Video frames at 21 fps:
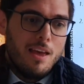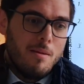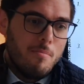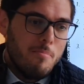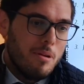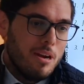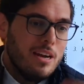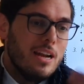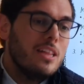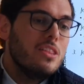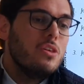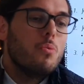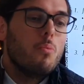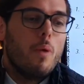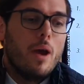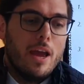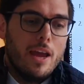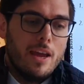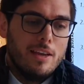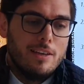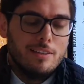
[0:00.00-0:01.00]
But another
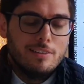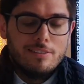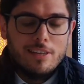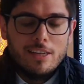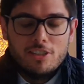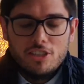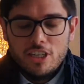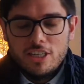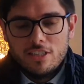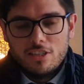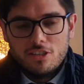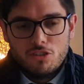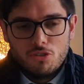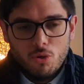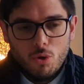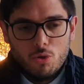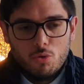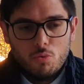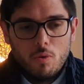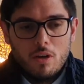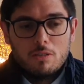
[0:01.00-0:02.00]
way that Jesus
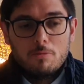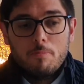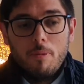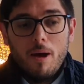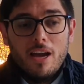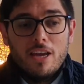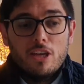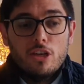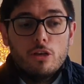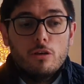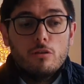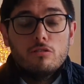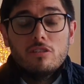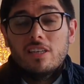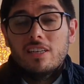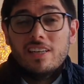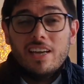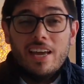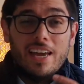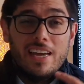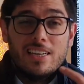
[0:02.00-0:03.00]
taught was by
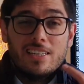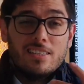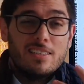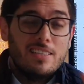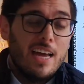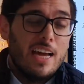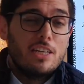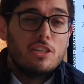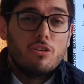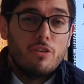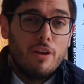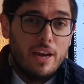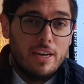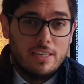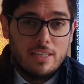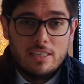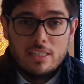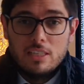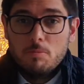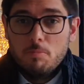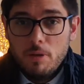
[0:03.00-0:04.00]
using
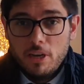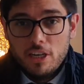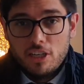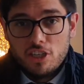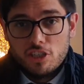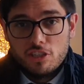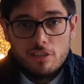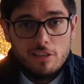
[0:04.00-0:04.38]
exaggerated speech.